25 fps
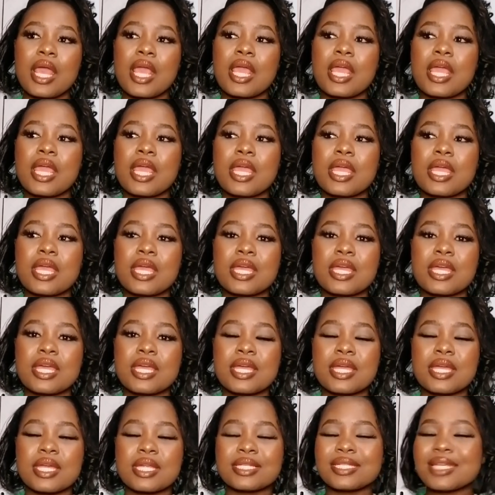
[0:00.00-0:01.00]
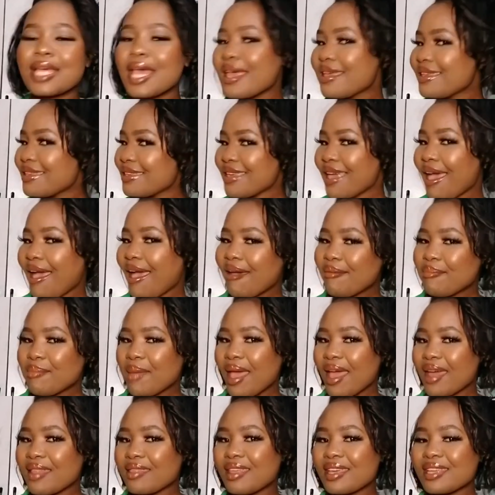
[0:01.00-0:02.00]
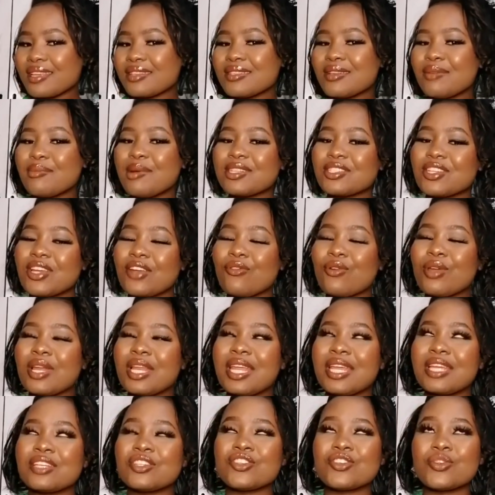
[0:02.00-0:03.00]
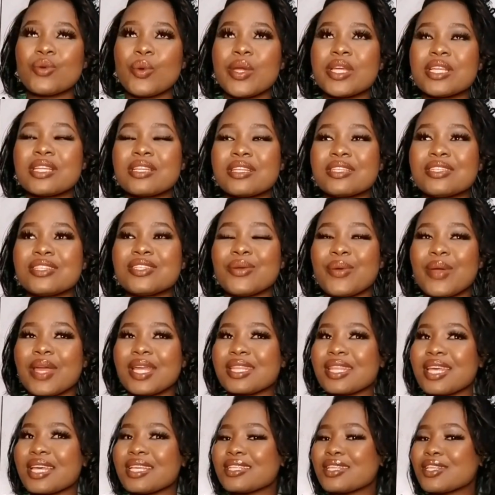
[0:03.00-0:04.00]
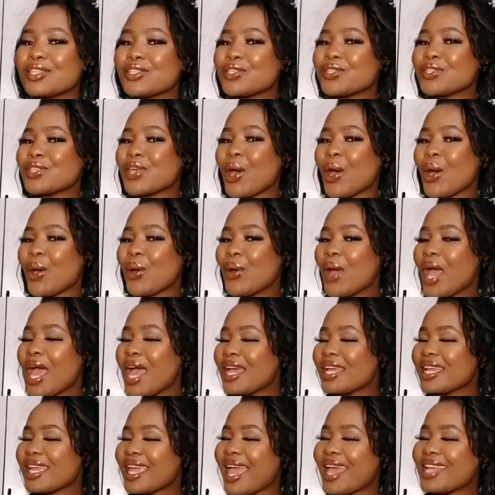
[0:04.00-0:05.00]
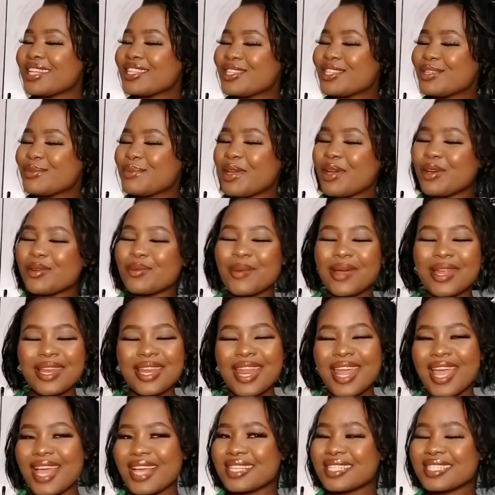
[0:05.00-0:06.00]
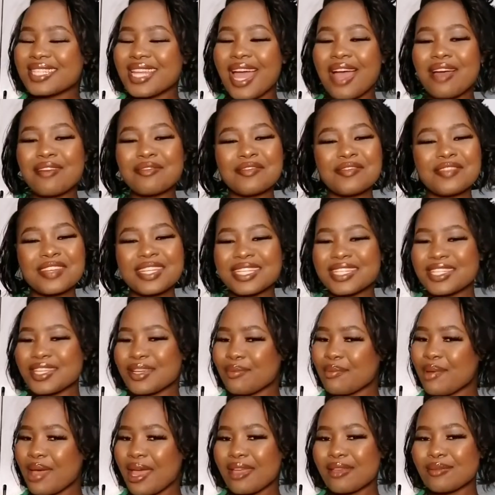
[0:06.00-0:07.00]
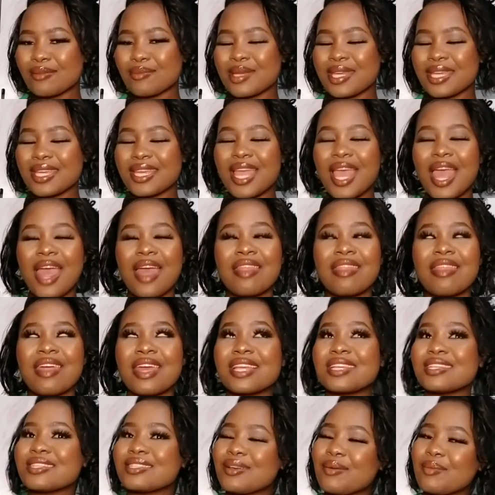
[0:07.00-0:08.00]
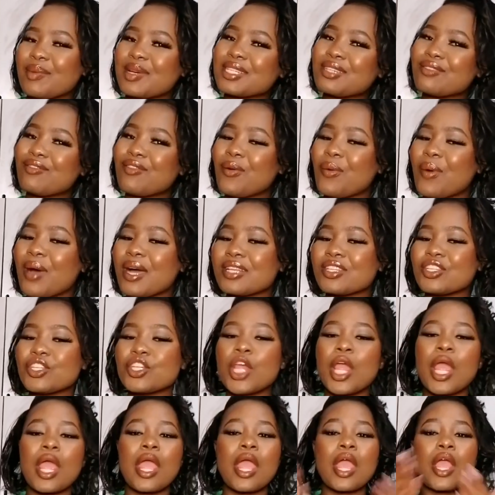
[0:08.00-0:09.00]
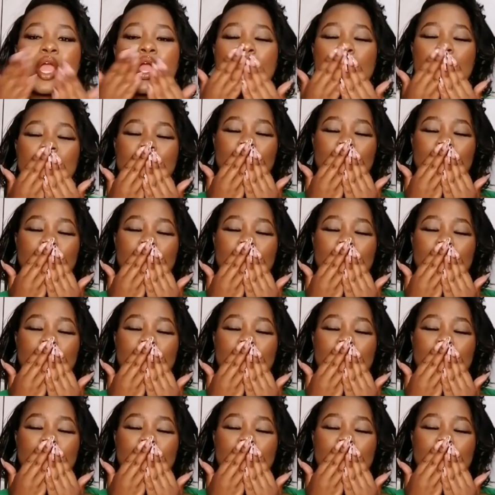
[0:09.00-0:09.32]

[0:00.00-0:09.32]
And yeah, man, thank you so much. I really enjoyed doing this. So catch me on my next video, baby. Thank you so much for watching.